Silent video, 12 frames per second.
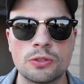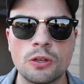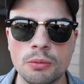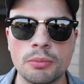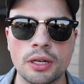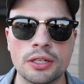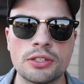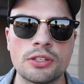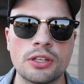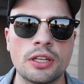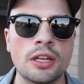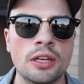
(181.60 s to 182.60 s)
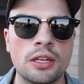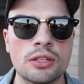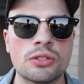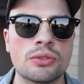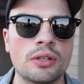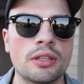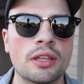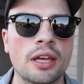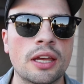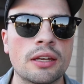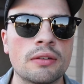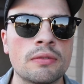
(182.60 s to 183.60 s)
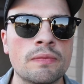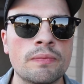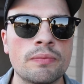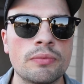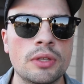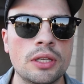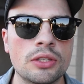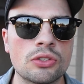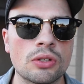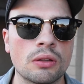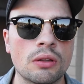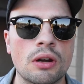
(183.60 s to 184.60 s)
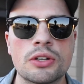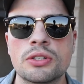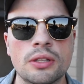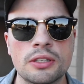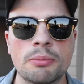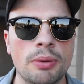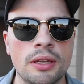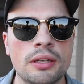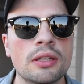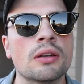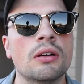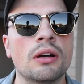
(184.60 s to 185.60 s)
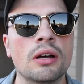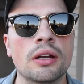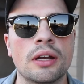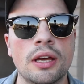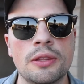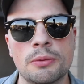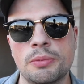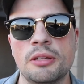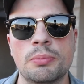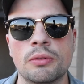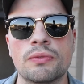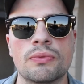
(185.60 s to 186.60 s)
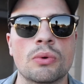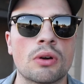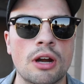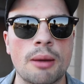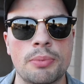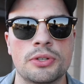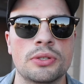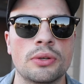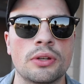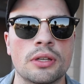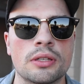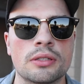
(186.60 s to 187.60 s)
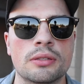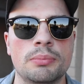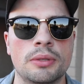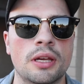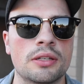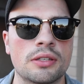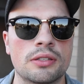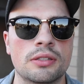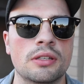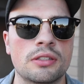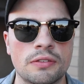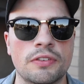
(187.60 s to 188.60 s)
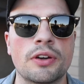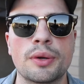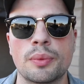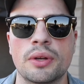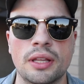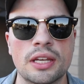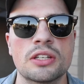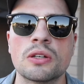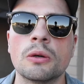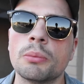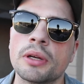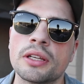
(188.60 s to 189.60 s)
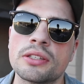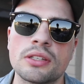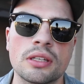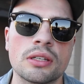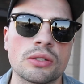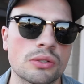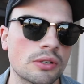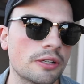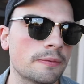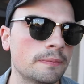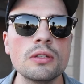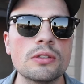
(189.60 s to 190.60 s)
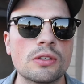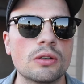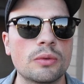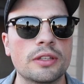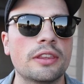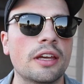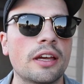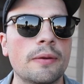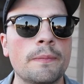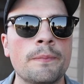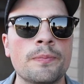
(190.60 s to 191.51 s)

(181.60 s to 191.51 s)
so much in an industry that is largely dependent on other people for opportunities because it's it's a very relational based industry. So with that,